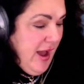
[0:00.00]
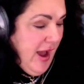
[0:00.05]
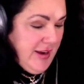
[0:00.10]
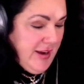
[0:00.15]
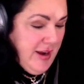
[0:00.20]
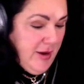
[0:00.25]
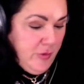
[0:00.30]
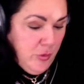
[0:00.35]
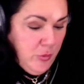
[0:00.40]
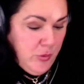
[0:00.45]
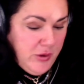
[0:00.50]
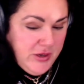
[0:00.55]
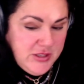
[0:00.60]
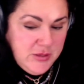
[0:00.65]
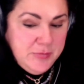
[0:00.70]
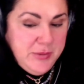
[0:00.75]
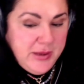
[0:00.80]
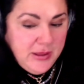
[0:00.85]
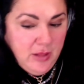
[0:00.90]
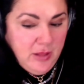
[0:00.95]
I never wanted
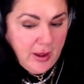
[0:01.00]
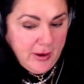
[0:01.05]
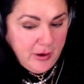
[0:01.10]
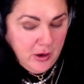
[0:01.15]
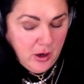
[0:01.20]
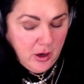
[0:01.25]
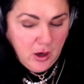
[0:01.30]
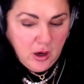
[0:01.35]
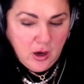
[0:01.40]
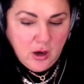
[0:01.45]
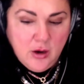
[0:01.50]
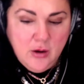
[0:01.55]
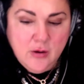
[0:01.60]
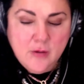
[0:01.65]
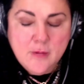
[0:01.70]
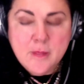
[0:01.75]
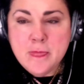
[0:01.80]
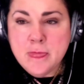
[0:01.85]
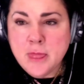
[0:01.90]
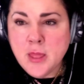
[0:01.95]
to be like her,
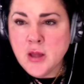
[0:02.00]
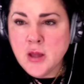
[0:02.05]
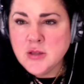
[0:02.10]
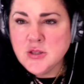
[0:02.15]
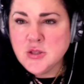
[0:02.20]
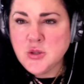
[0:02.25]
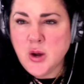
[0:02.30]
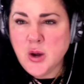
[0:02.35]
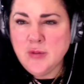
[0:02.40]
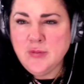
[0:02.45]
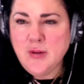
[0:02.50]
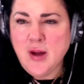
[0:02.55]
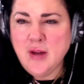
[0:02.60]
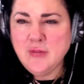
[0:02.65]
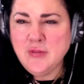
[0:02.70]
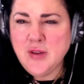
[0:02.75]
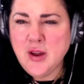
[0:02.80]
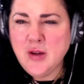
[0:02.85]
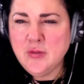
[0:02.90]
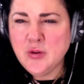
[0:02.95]
so
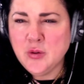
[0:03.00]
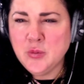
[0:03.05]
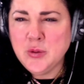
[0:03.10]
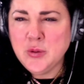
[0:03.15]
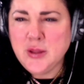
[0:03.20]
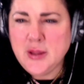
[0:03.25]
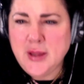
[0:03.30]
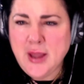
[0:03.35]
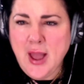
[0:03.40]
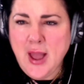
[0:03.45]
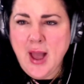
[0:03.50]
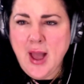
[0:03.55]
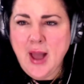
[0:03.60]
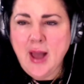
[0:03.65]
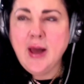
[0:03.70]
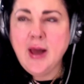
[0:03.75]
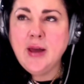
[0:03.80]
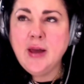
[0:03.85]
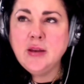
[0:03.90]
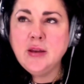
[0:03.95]
I've never really
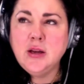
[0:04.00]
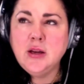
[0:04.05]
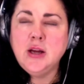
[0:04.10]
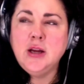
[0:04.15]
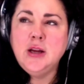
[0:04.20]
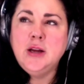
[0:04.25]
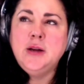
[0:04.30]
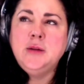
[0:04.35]
had